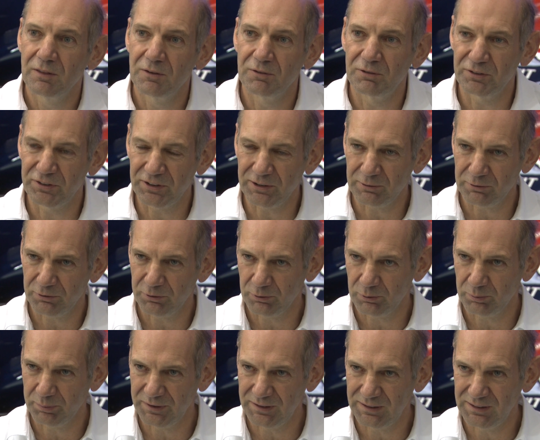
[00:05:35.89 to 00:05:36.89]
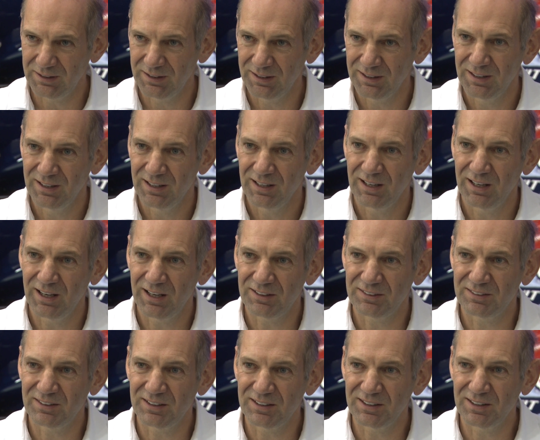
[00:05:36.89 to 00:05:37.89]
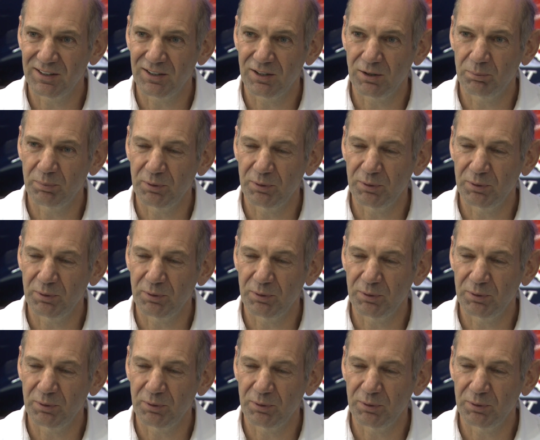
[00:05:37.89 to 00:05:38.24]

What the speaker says: results will be as they are,